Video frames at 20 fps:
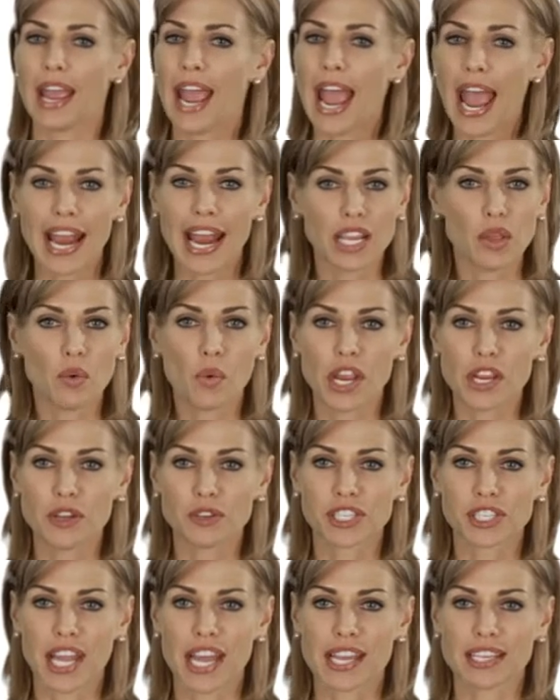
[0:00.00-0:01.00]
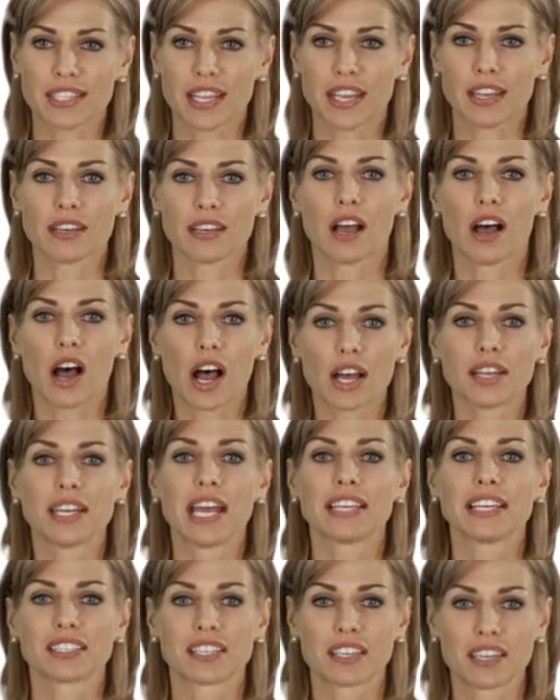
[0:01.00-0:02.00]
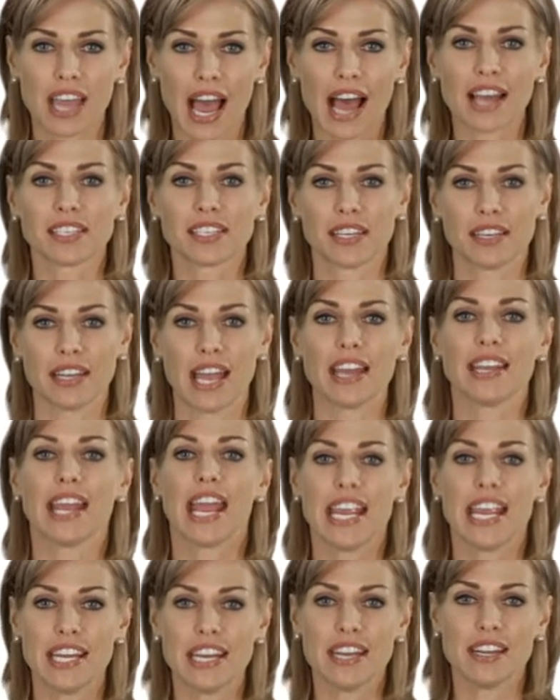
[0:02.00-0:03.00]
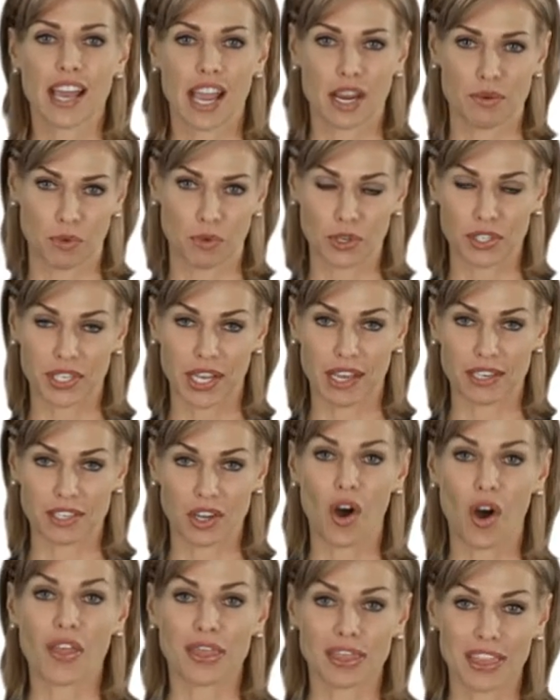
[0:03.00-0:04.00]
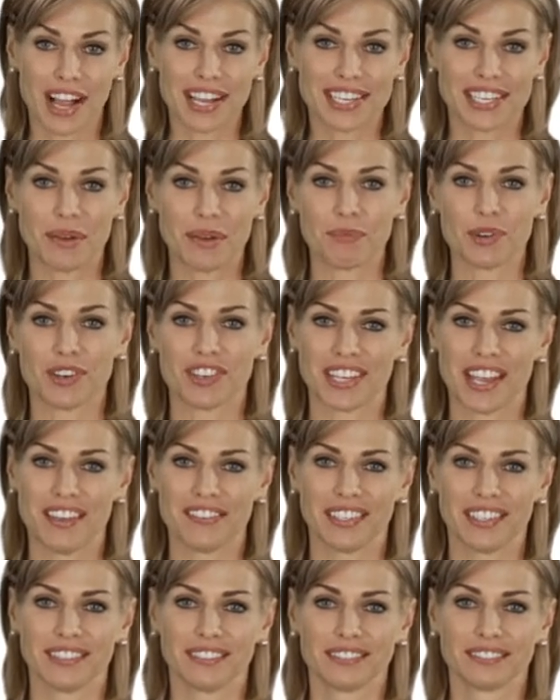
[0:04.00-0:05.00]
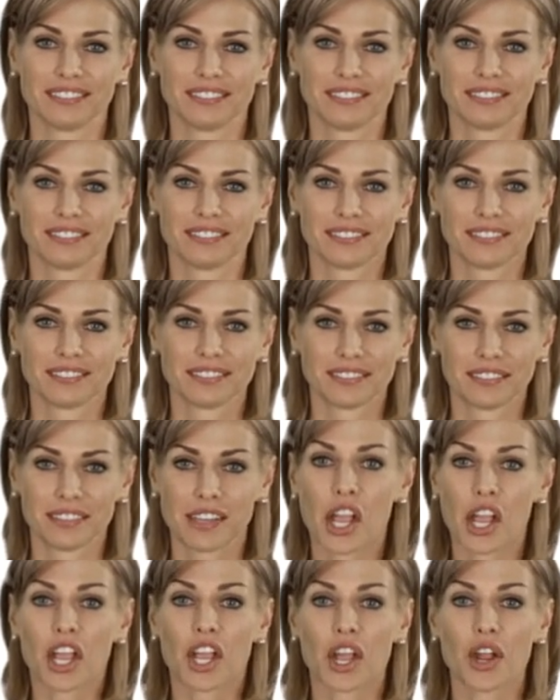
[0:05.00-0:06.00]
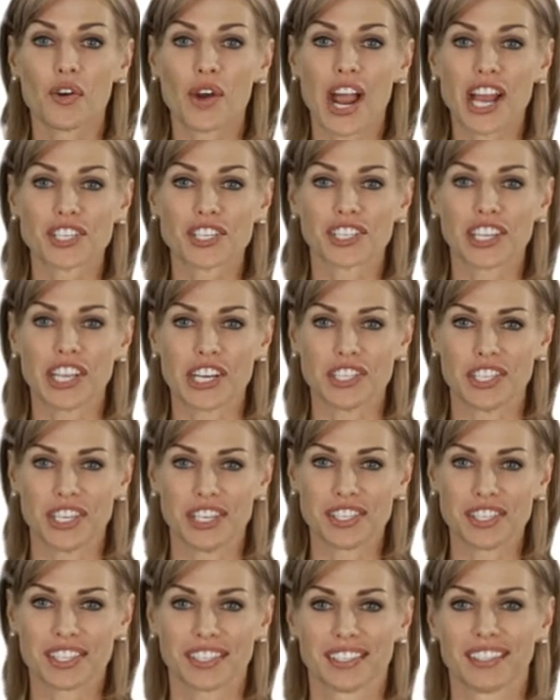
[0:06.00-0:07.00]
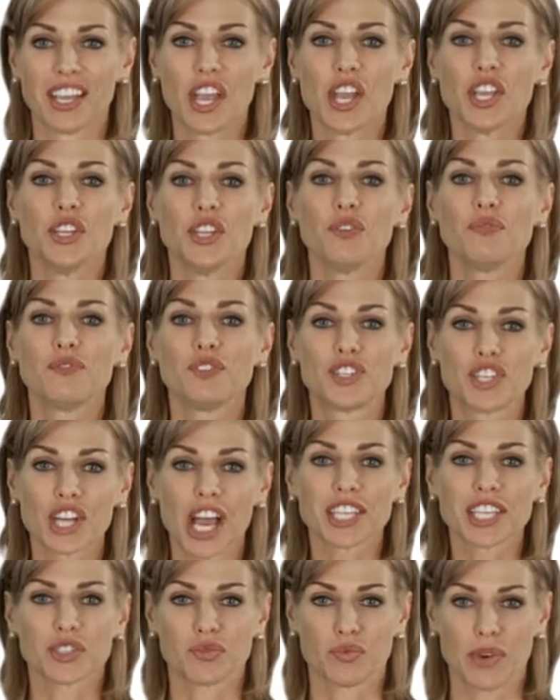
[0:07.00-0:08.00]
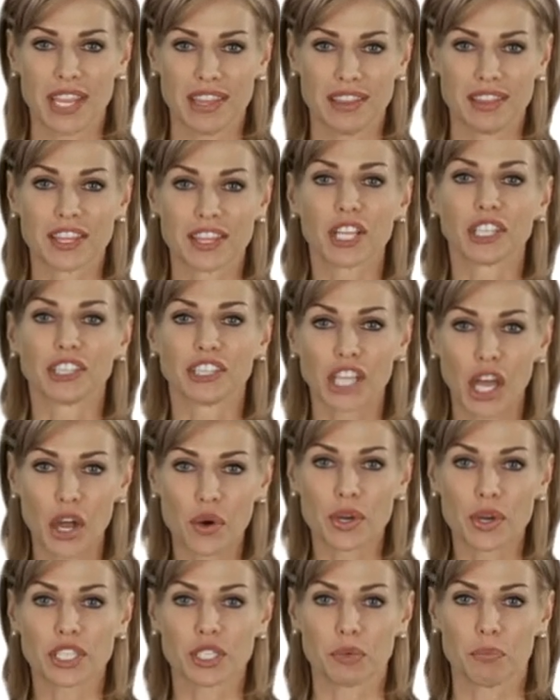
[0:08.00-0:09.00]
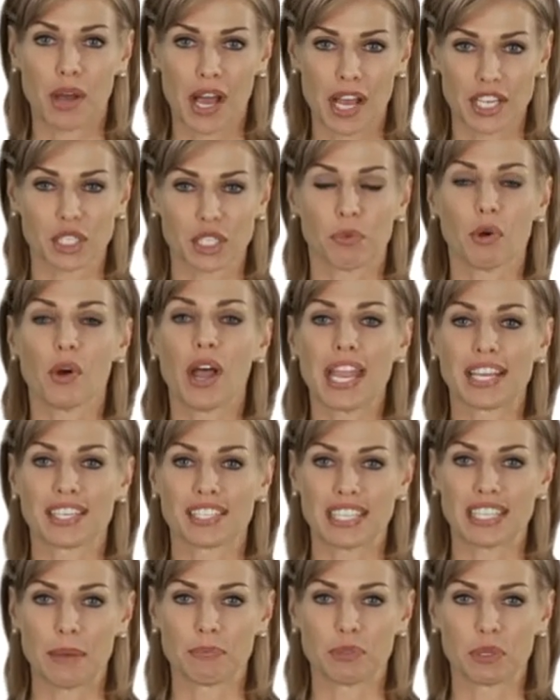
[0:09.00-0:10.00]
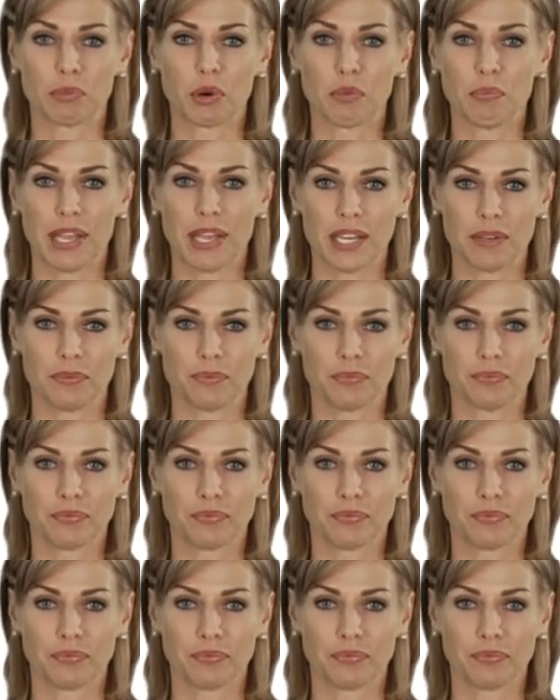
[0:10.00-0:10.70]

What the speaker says: Any way you slice it, HUD has got to net 89% on line number 7. Congratulations! You've just written the lowest possible acceptable bid.